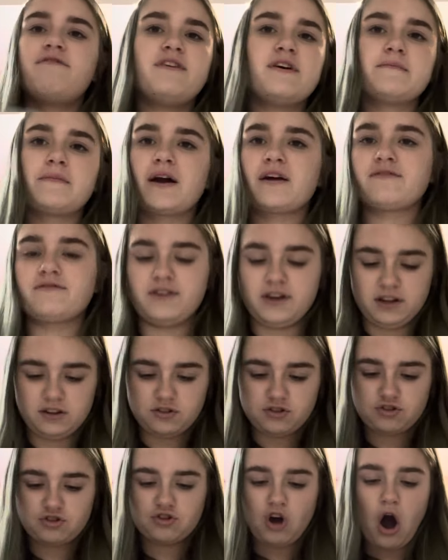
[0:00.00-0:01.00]
They fit
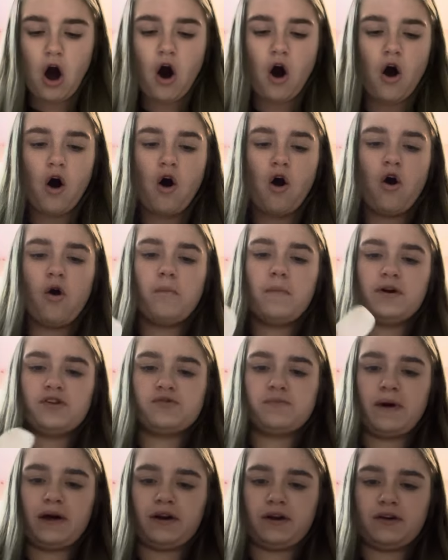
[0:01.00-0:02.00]
my feet
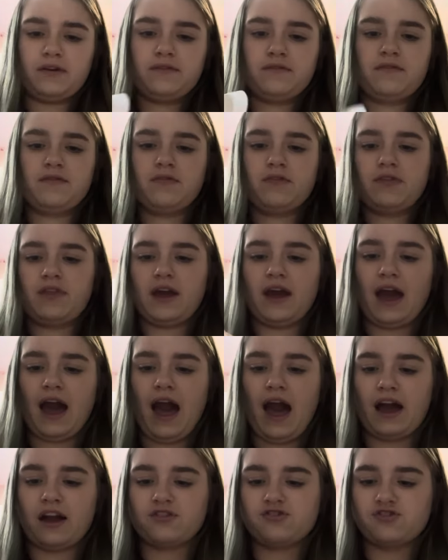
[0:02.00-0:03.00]
so much better.
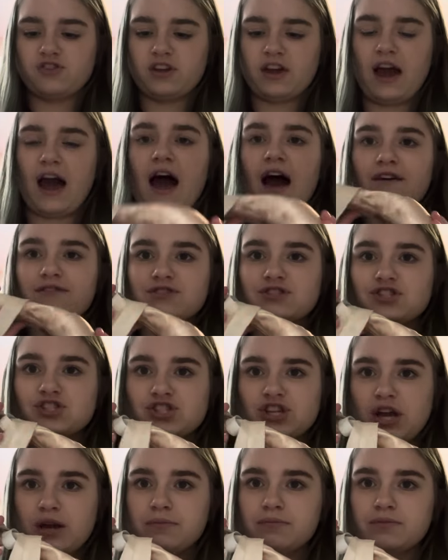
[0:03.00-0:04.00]
They
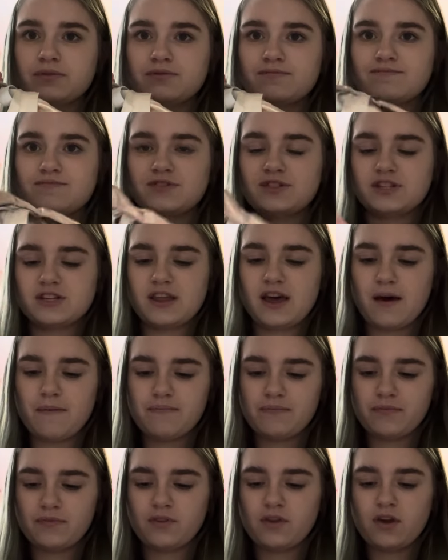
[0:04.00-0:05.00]
have a nice shape
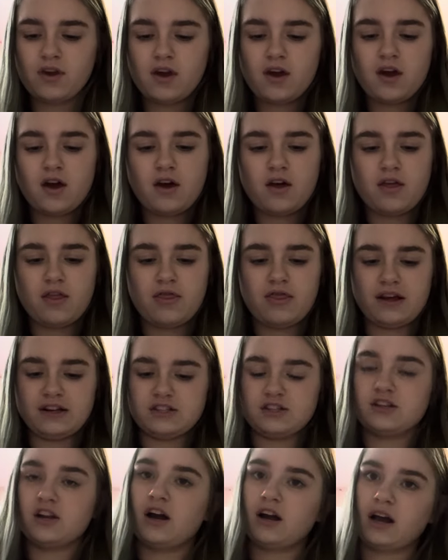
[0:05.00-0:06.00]
to them.
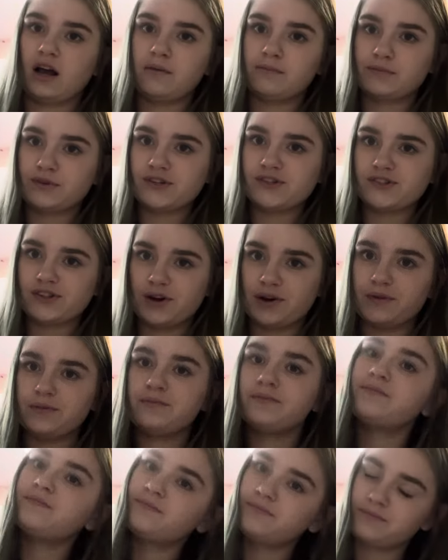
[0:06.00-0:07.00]

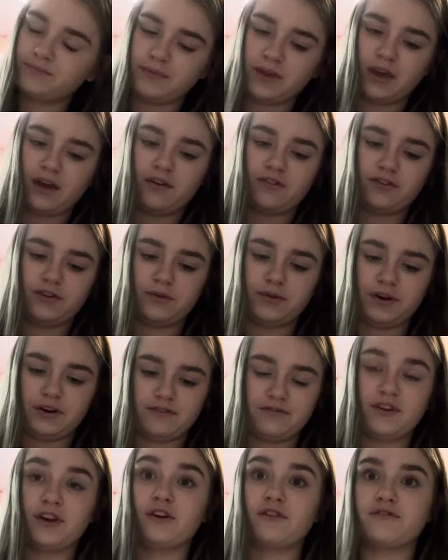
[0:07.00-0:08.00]
They come with
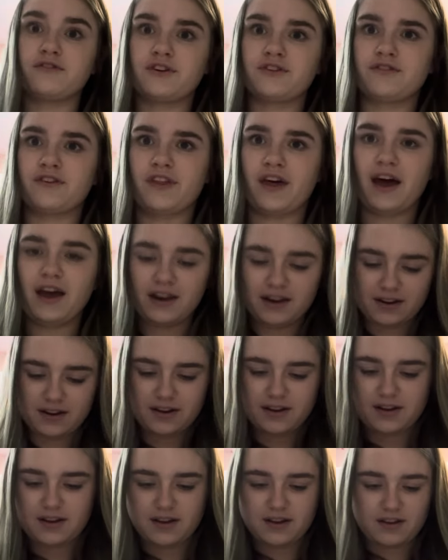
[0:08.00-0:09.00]
ribbons, non-sewn
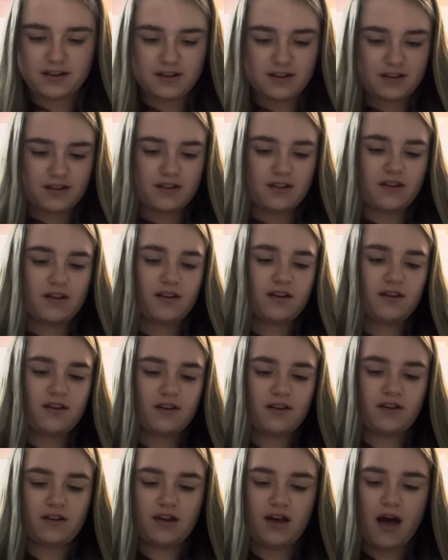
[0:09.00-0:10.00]
obviously, so that you can
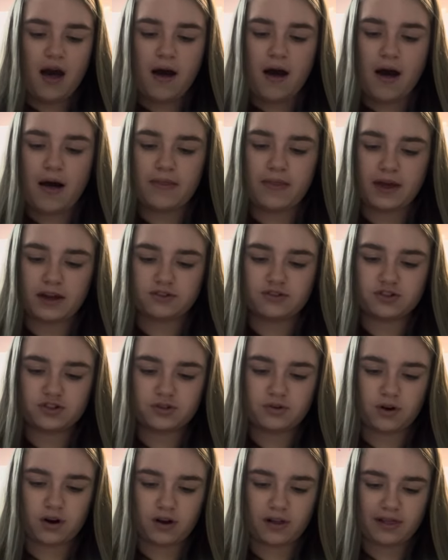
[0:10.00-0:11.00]
fit them to your foot.
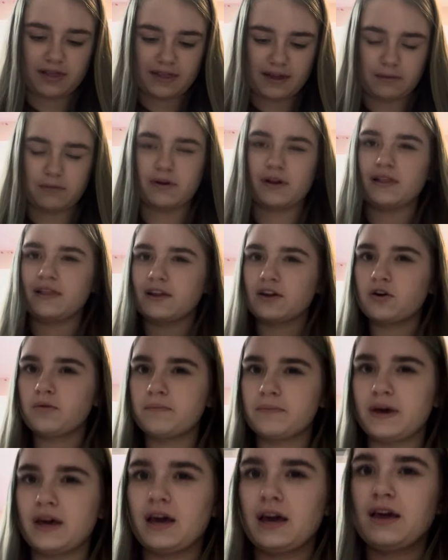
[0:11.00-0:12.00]

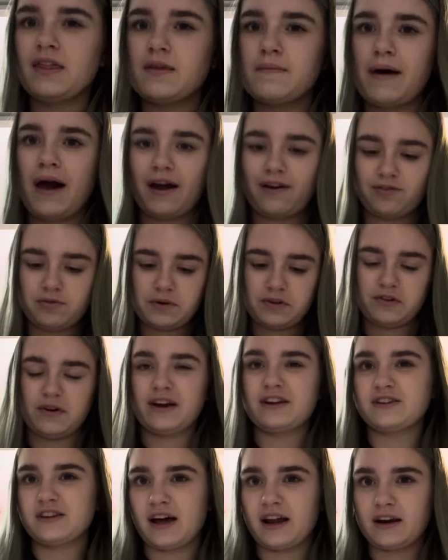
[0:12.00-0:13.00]
Mine were a
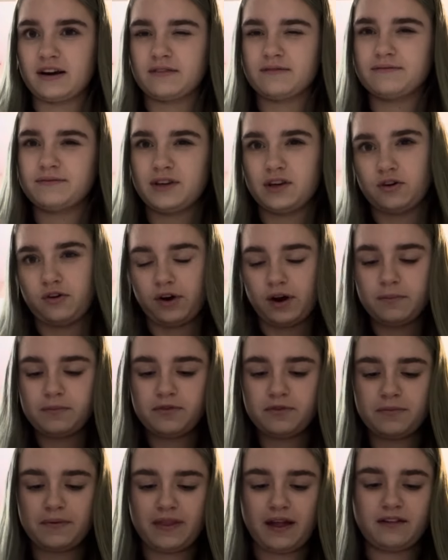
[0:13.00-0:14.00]
little big, so I
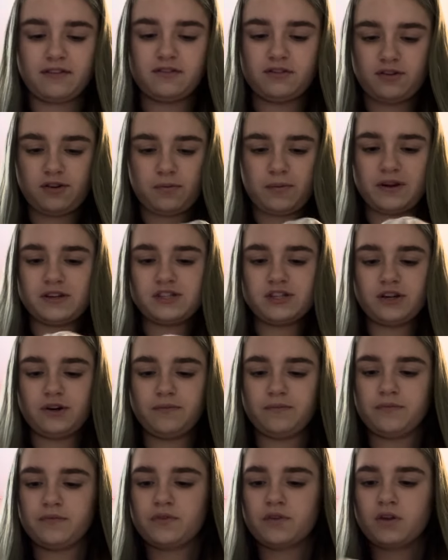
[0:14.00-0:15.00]
added a heel grip, no
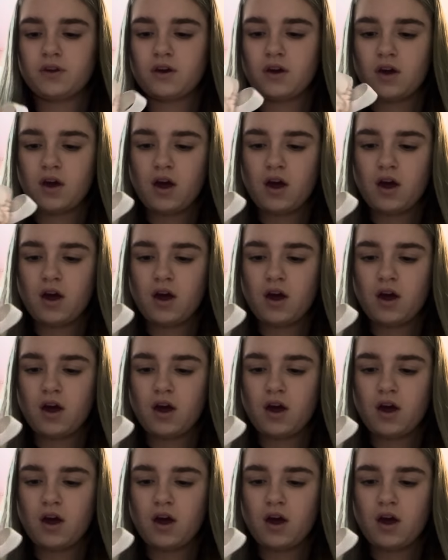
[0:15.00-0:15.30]
big deal.